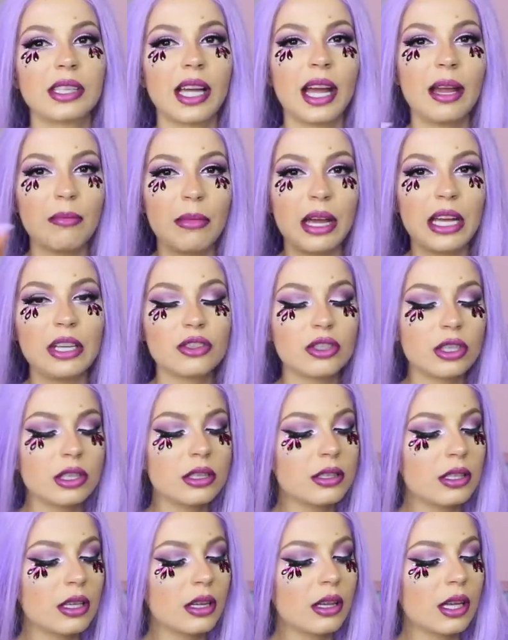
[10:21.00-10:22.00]

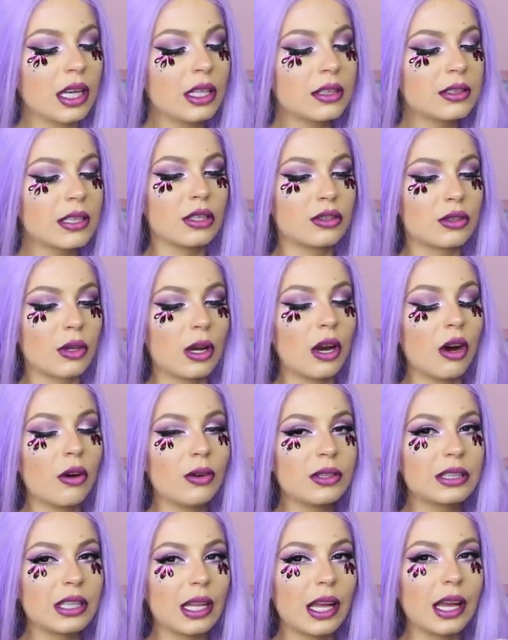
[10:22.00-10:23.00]
dimensions and things so I
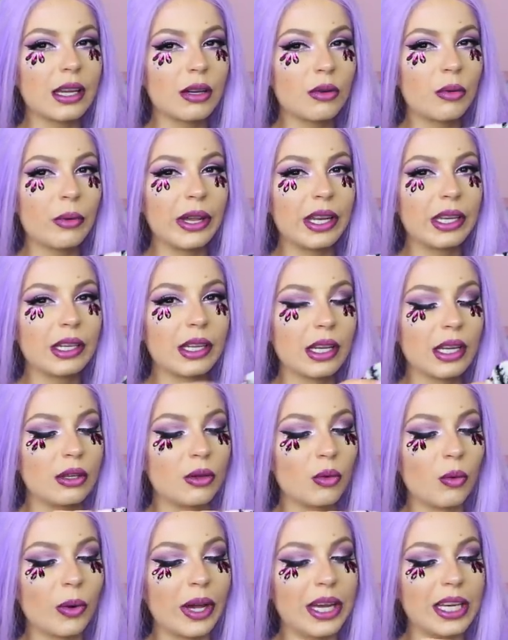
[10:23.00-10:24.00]
always like when
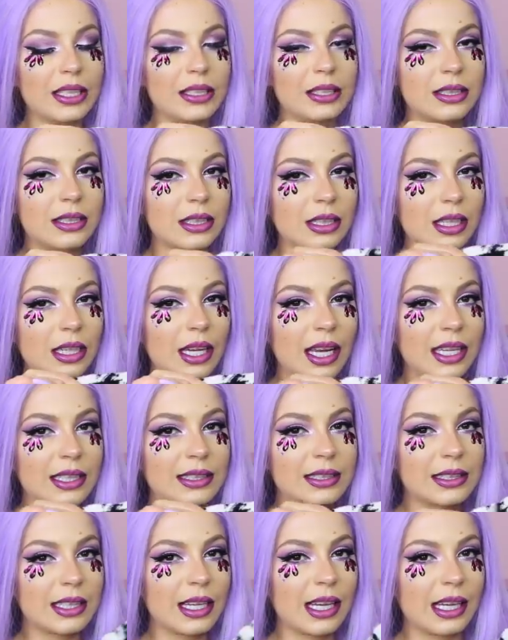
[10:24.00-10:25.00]
the waist
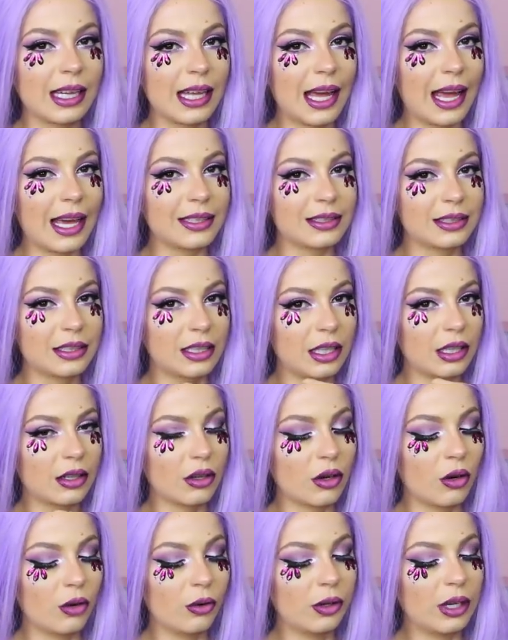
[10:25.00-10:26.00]
has elastic
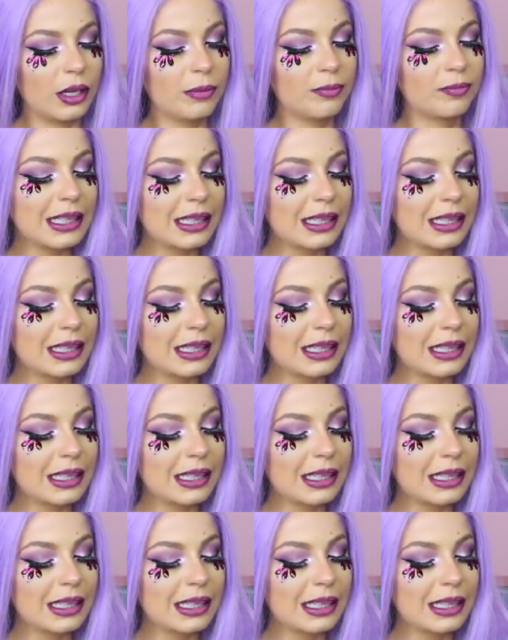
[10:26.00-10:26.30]
on it